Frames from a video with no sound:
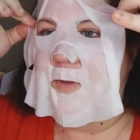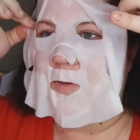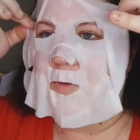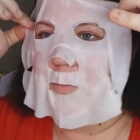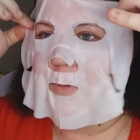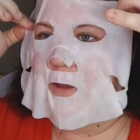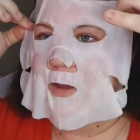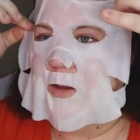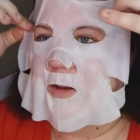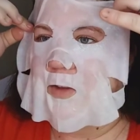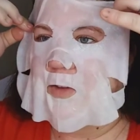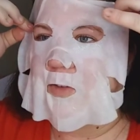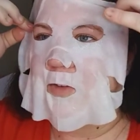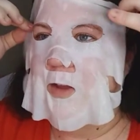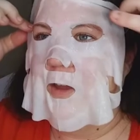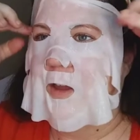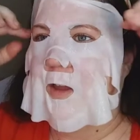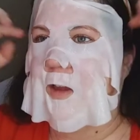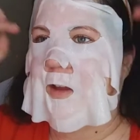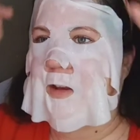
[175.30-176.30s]
Speaking of
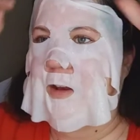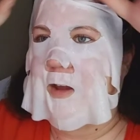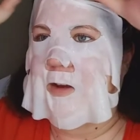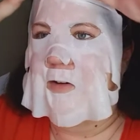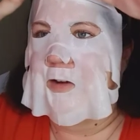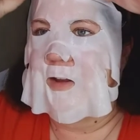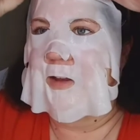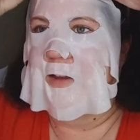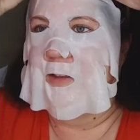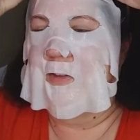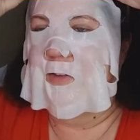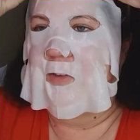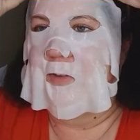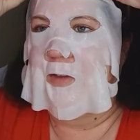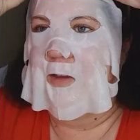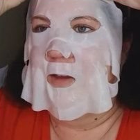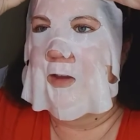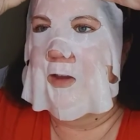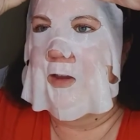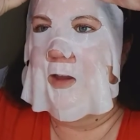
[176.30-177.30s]
seeing, now I can
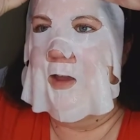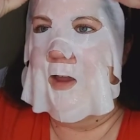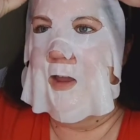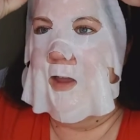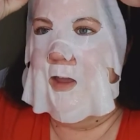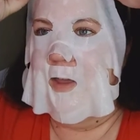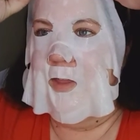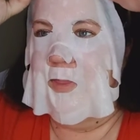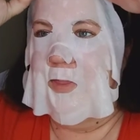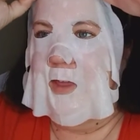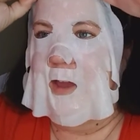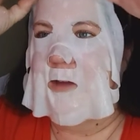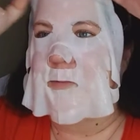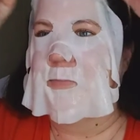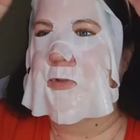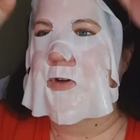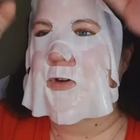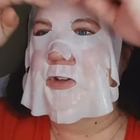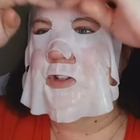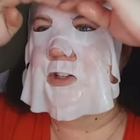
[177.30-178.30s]
see.
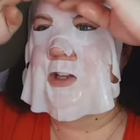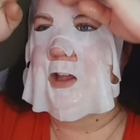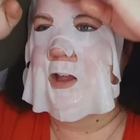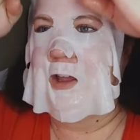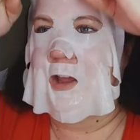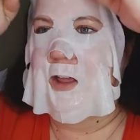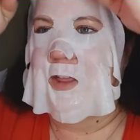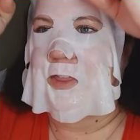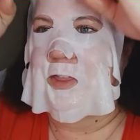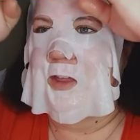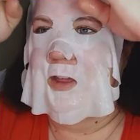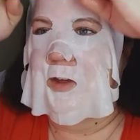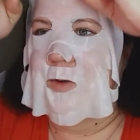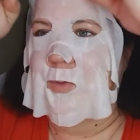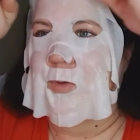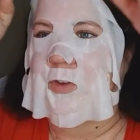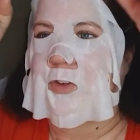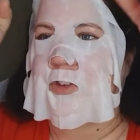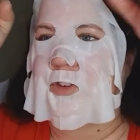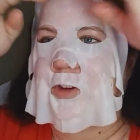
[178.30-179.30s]
That blue sheet, I
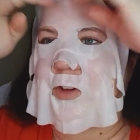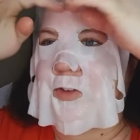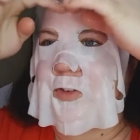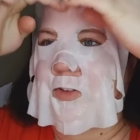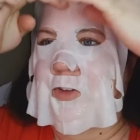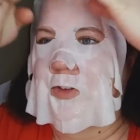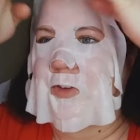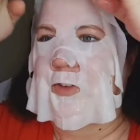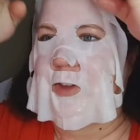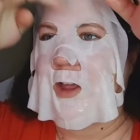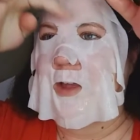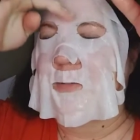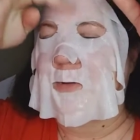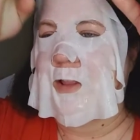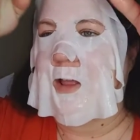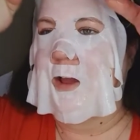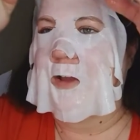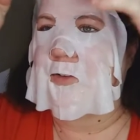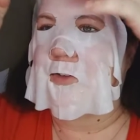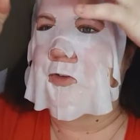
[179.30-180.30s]
think, was just the
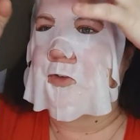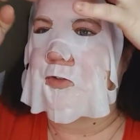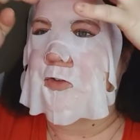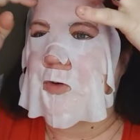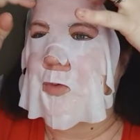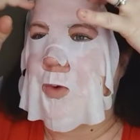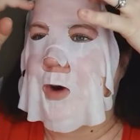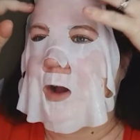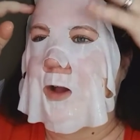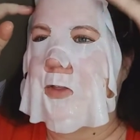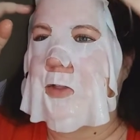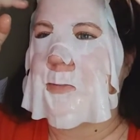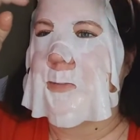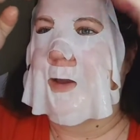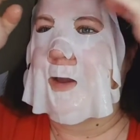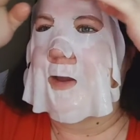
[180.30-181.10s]
stabilizer for while the